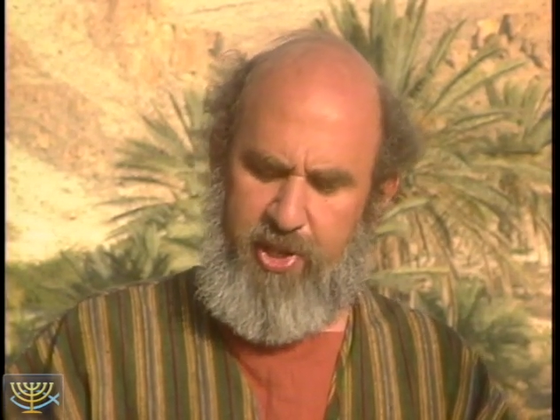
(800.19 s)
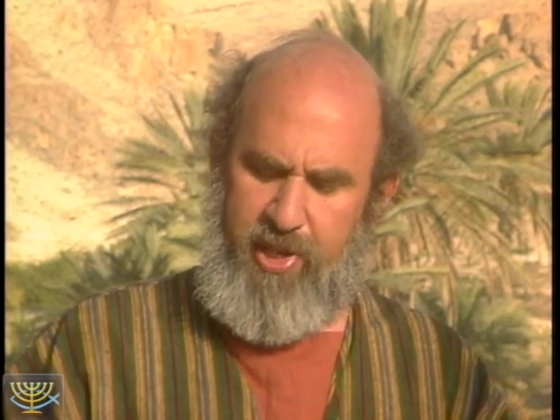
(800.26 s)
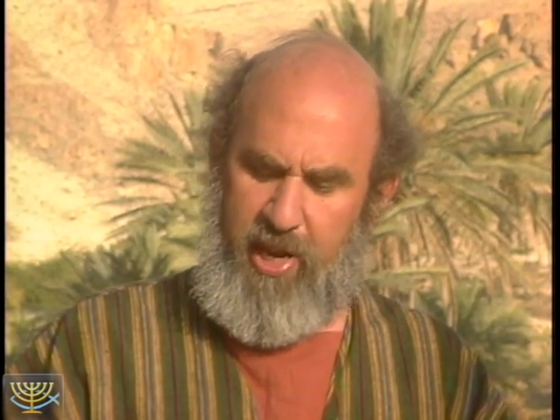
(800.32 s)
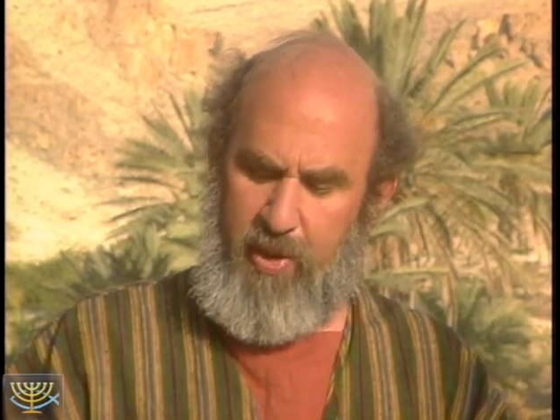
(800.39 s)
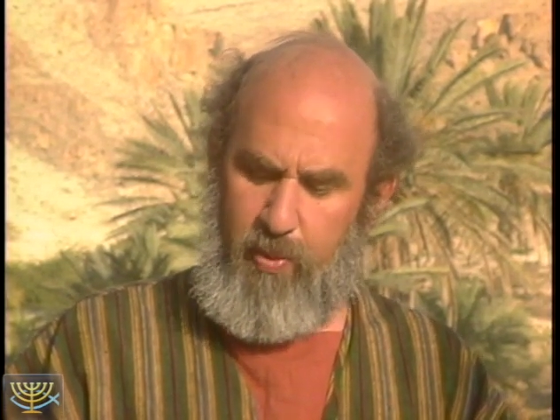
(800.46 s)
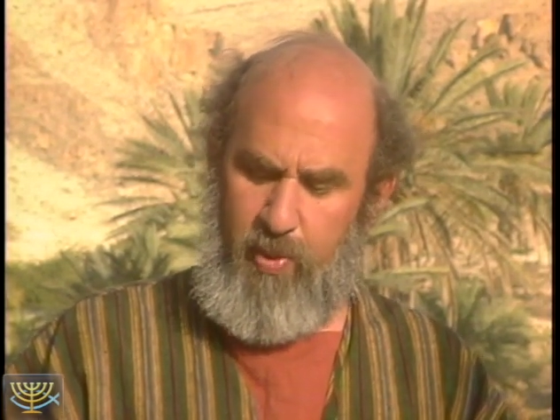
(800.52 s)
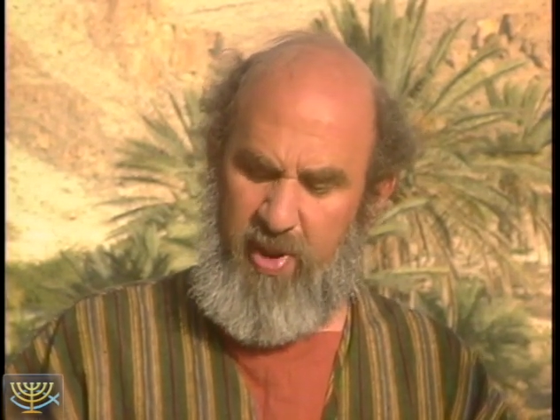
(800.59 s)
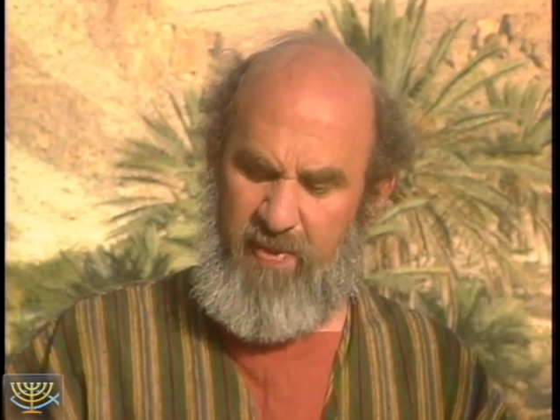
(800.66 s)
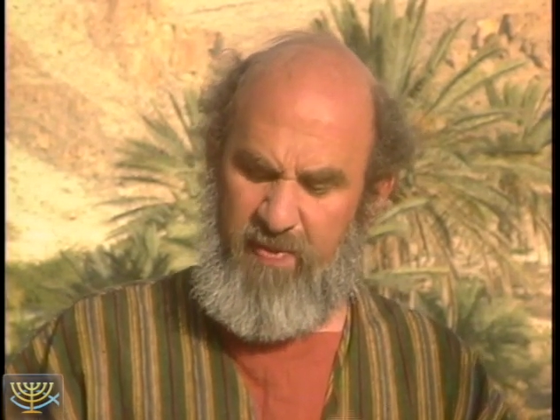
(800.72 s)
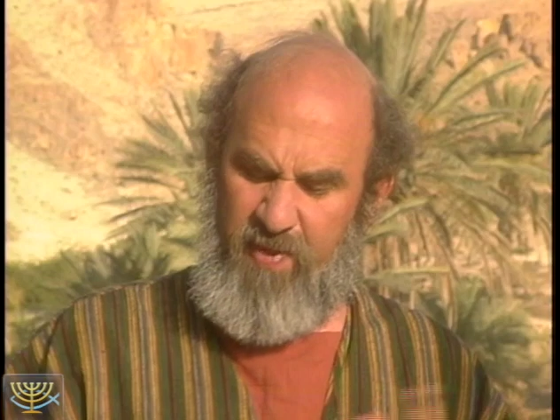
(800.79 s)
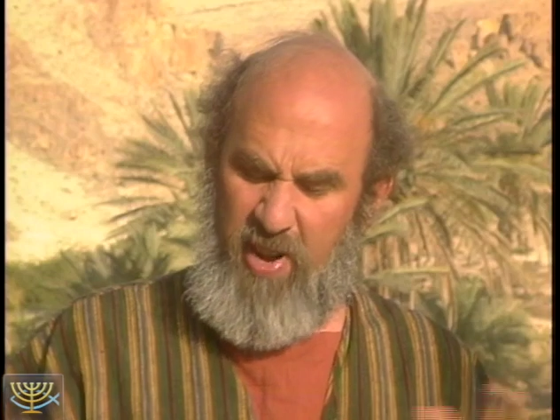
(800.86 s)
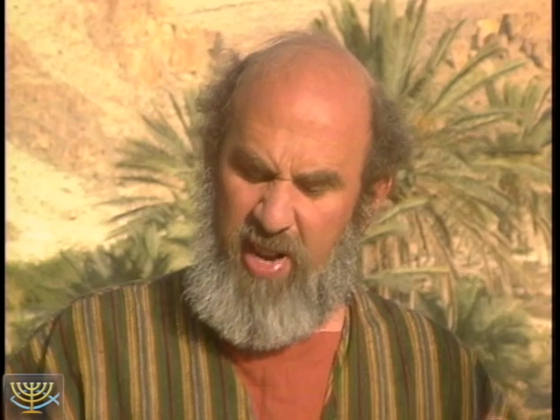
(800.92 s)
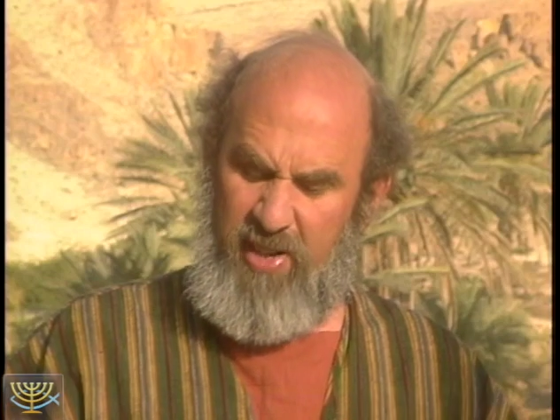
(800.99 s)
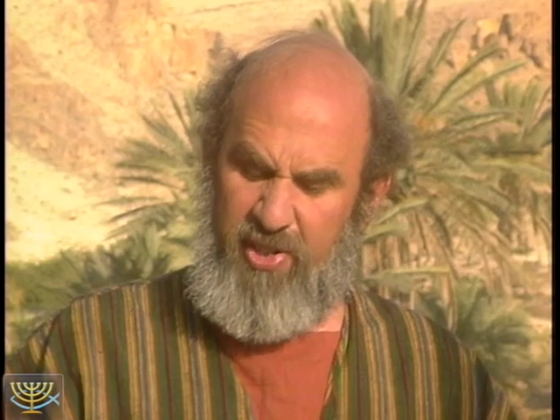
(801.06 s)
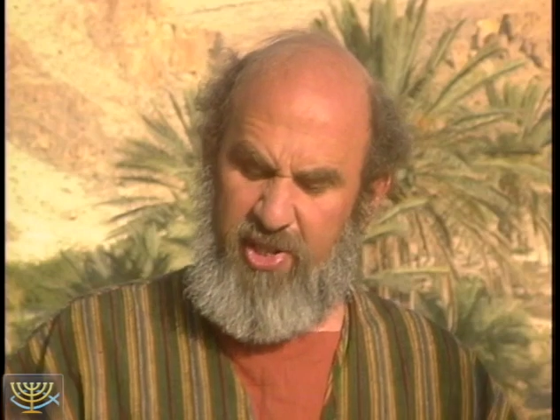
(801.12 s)
"Can we
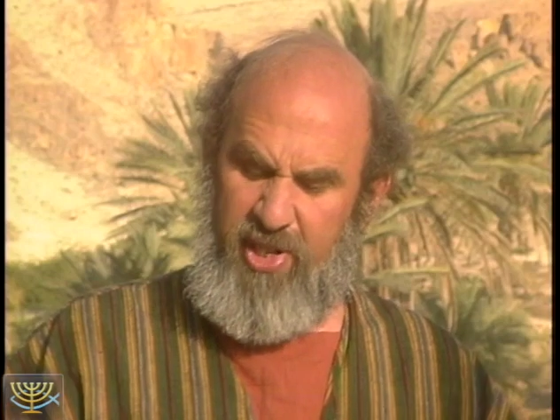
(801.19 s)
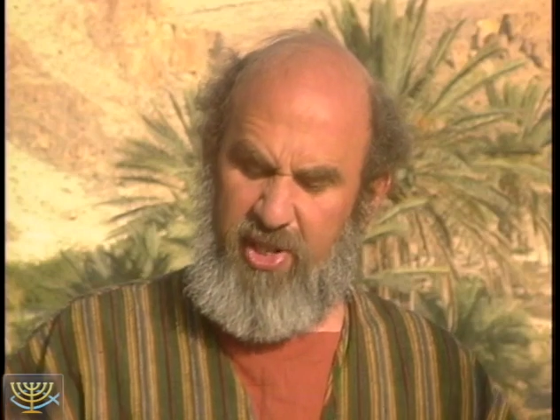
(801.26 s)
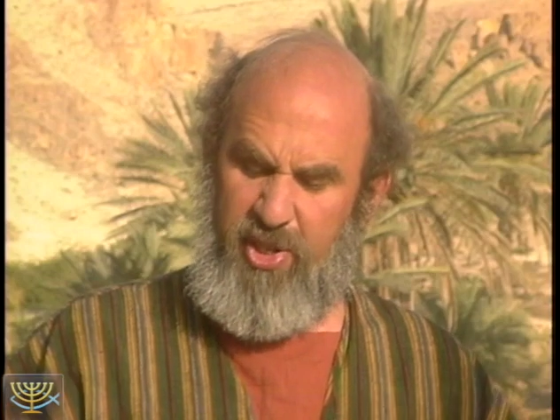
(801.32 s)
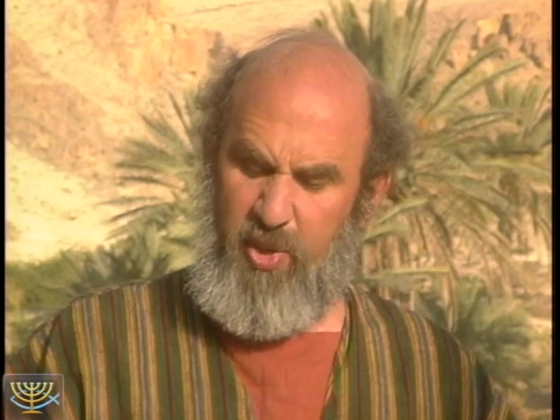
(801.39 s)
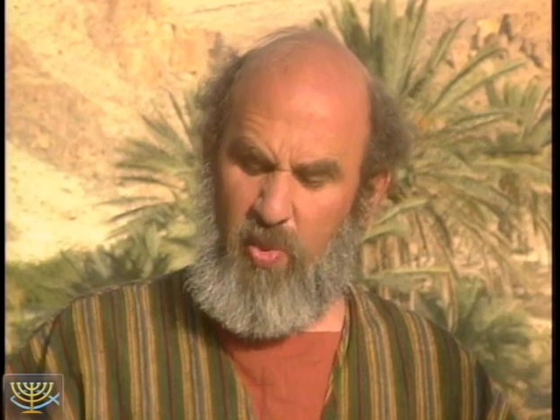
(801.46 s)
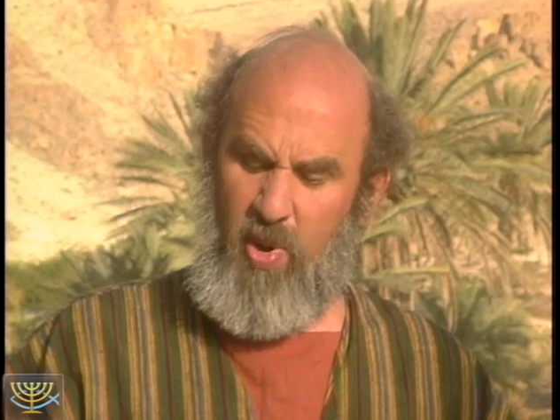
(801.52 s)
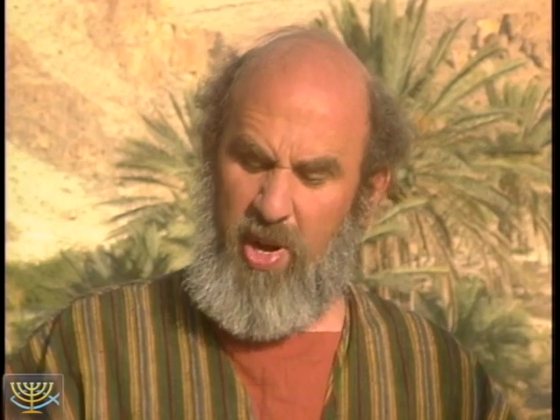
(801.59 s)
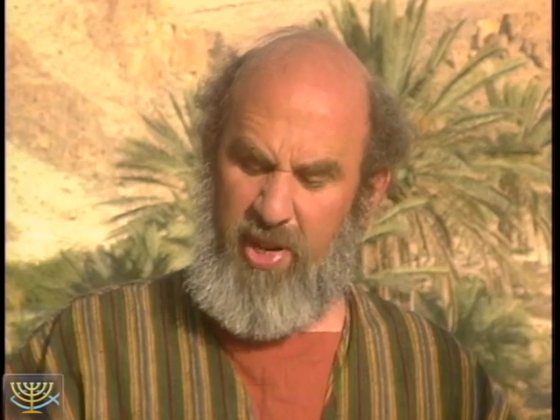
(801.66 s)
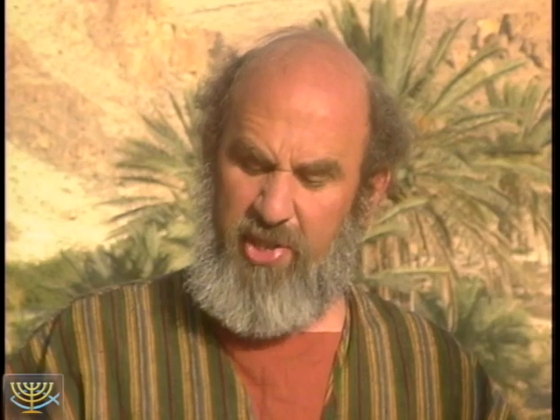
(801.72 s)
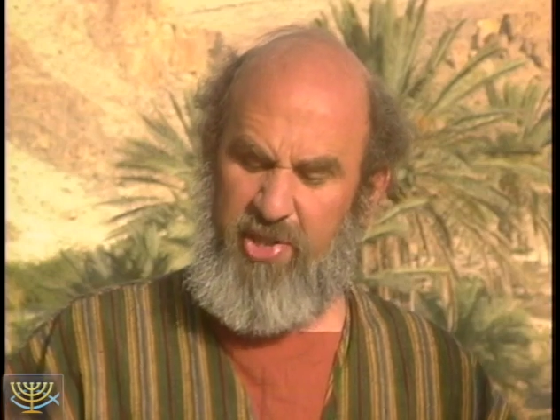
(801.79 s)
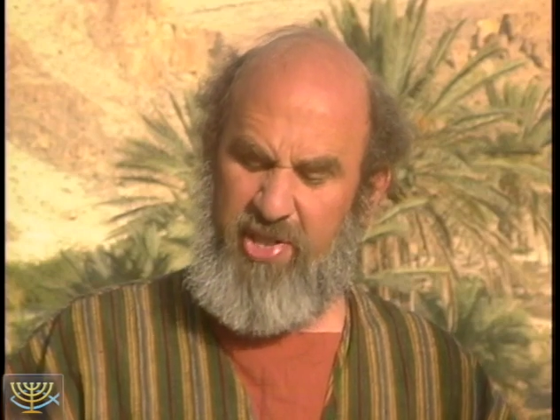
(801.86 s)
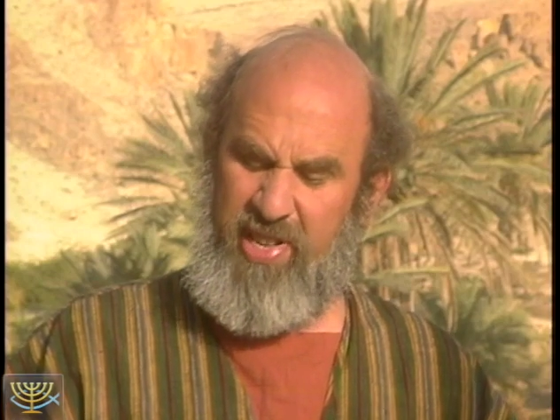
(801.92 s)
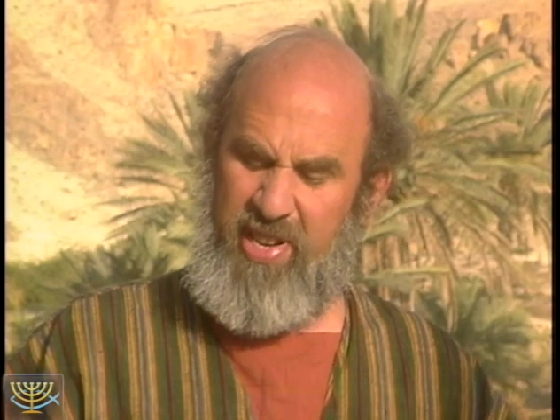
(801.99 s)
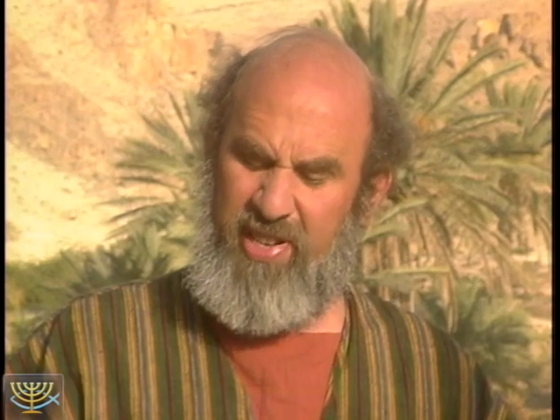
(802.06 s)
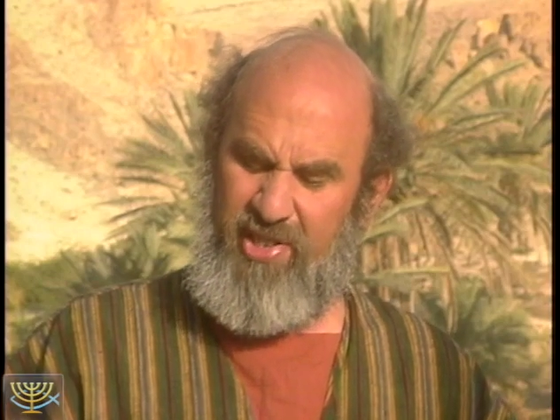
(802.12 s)
find such a one as
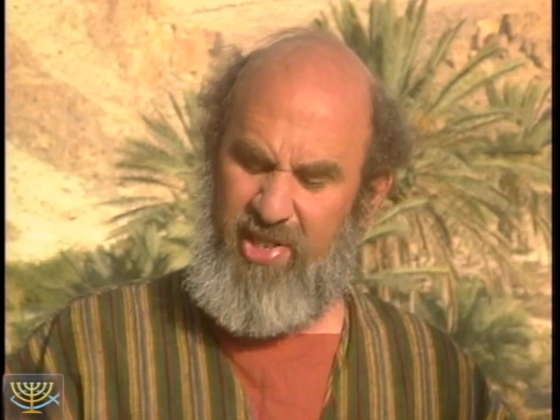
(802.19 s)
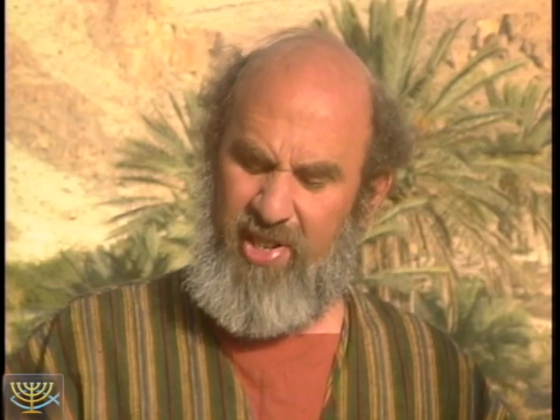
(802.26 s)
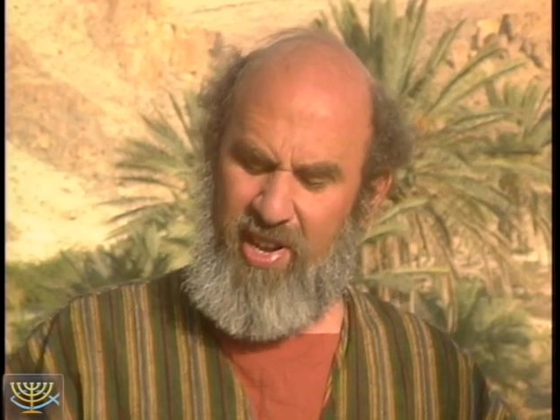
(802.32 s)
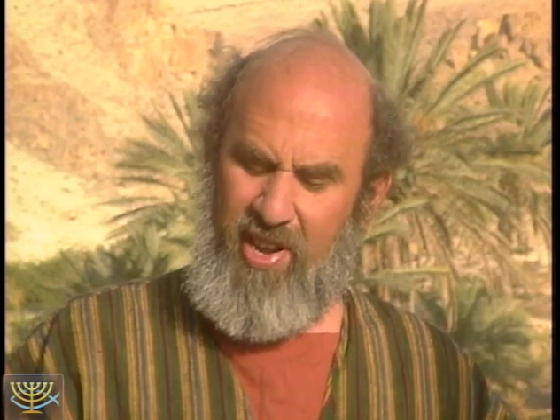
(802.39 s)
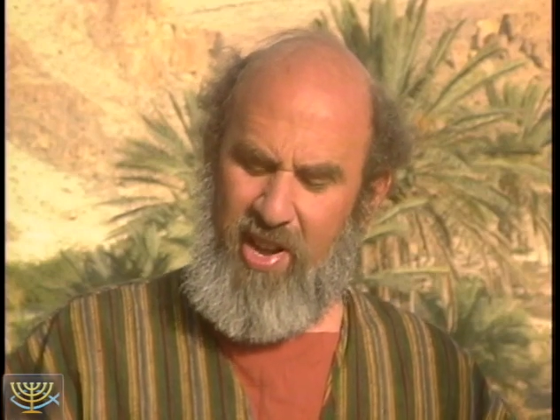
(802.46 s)
this,